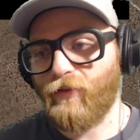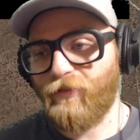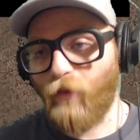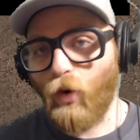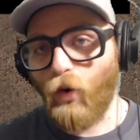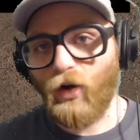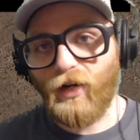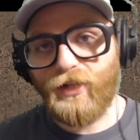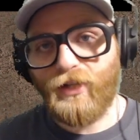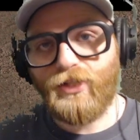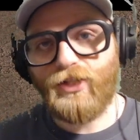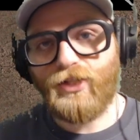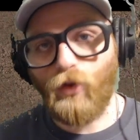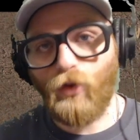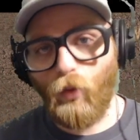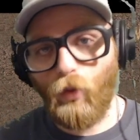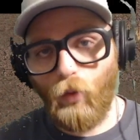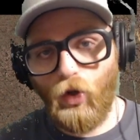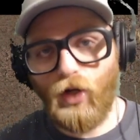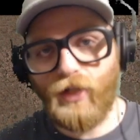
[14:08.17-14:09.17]
forest,
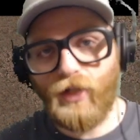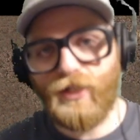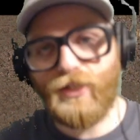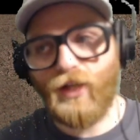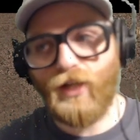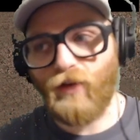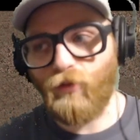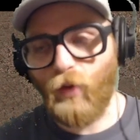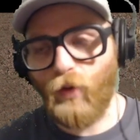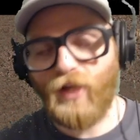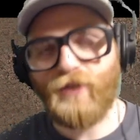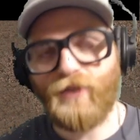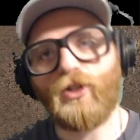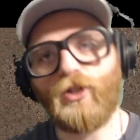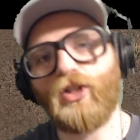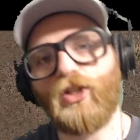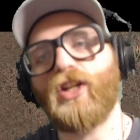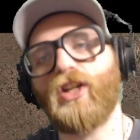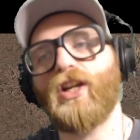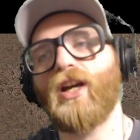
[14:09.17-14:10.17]
the woods of West
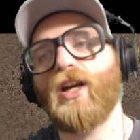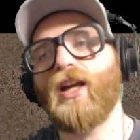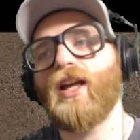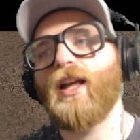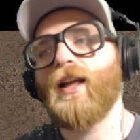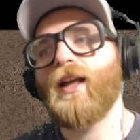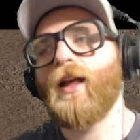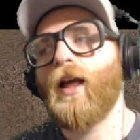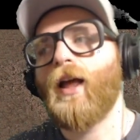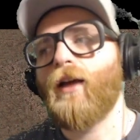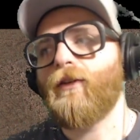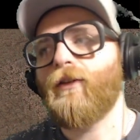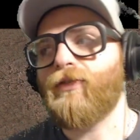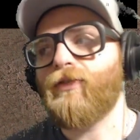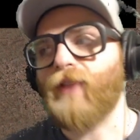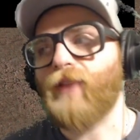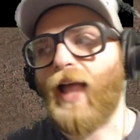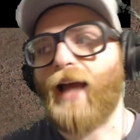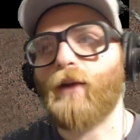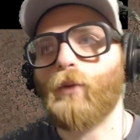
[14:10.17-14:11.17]
Virginia,
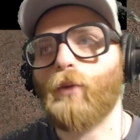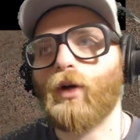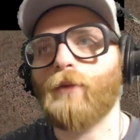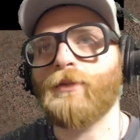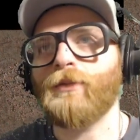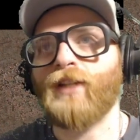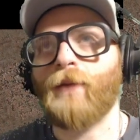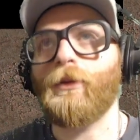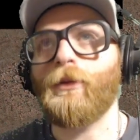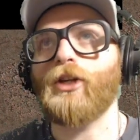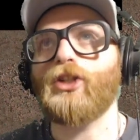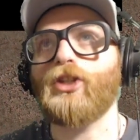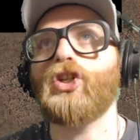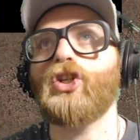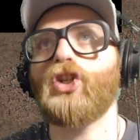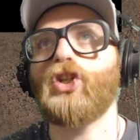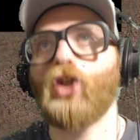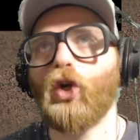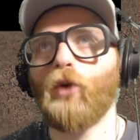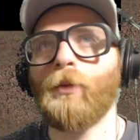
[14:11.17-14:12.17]
flatworms, I'm
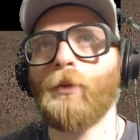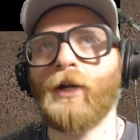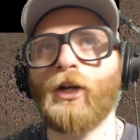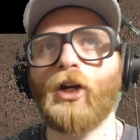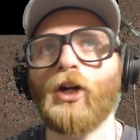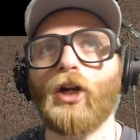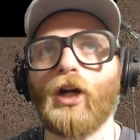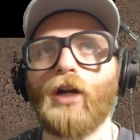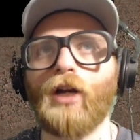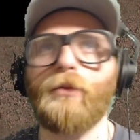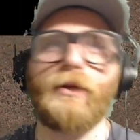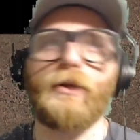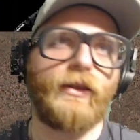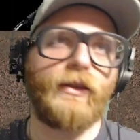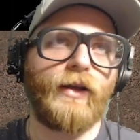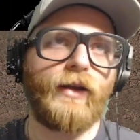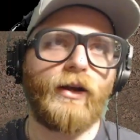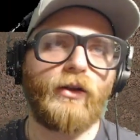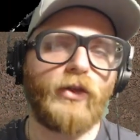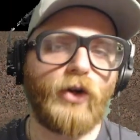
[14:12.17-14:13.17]
assuming, are going to be
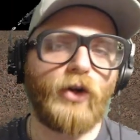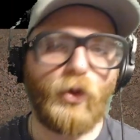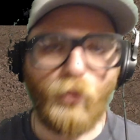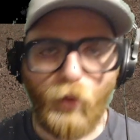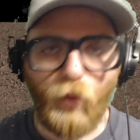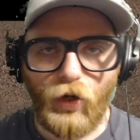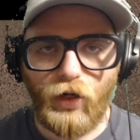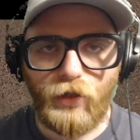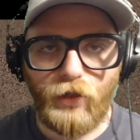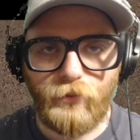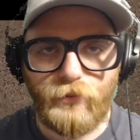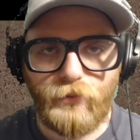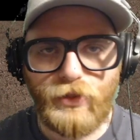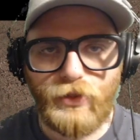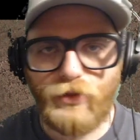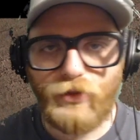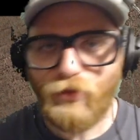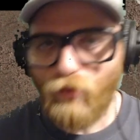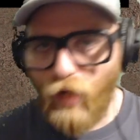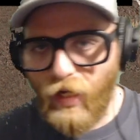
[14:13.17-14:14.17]
there. They're
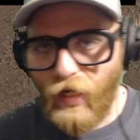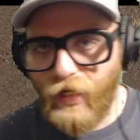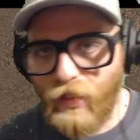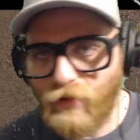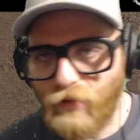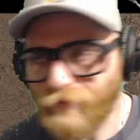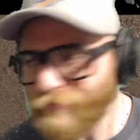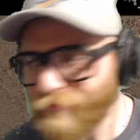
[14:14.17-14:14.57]
worms, right?